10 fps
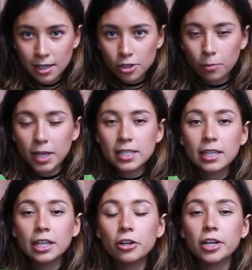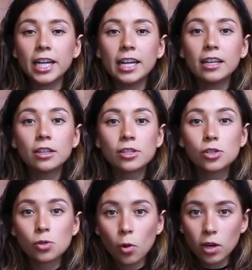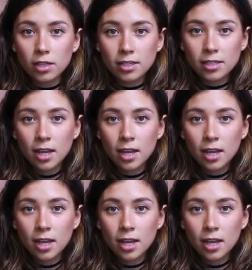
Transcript: So basically you're eating the source,